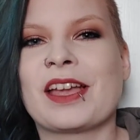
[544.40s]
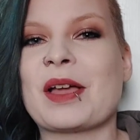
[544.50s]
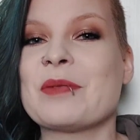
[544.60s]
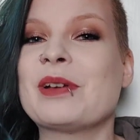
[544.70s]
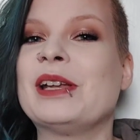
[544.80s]

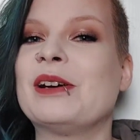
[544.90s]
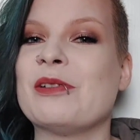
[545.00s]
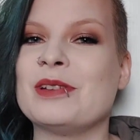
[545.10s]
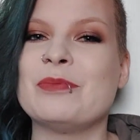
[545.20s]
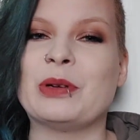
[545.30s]
I'm gonna
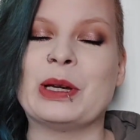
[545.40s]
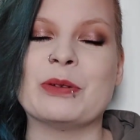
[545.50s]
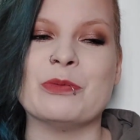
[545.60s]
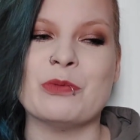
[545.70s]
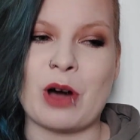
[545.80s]
only
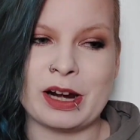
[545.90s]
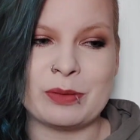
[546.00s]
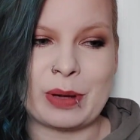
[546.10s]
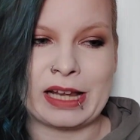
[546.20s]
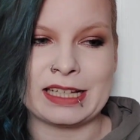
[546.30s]
bring 1
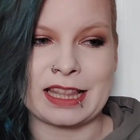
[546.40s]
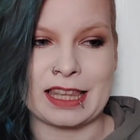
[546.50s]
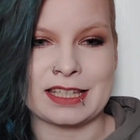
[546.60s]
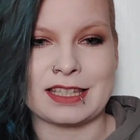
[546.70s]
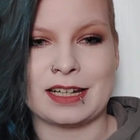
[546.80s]
palette
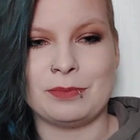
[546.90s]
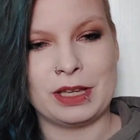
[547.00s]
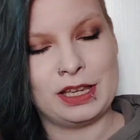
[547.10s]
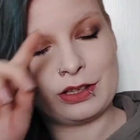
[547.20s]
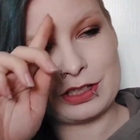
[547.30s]
this time,
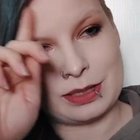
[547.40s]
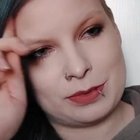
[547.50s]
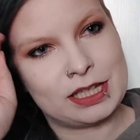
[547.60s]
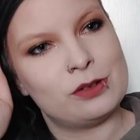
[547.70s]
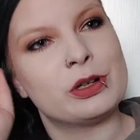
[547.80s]
because I'm
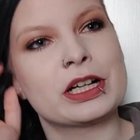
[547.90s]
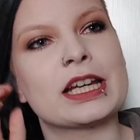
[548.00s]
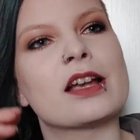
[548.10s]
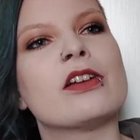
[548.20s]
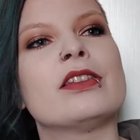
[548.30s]
still
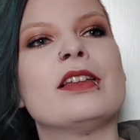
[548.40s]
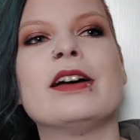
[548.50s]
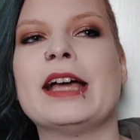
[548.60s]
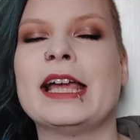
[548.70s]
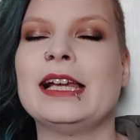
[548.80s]
working on
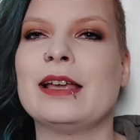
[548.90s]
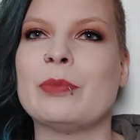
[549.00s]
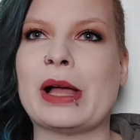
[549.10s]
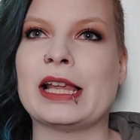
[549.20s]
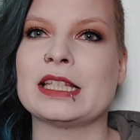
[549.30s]
the Alien
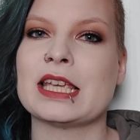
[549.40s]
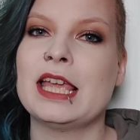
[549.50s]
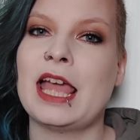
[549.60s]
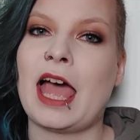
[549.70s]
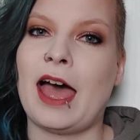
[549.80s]
palette,
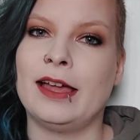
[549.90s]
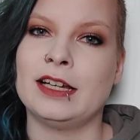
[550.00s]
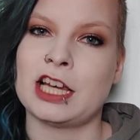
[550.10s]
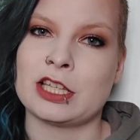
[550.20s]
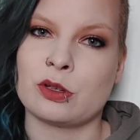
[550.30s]
and
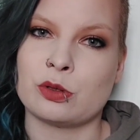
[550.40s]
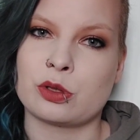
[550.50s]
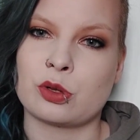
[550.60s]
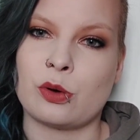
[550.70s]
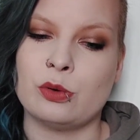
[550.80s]
it is
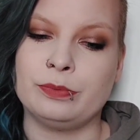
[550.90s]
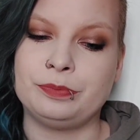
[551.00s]
also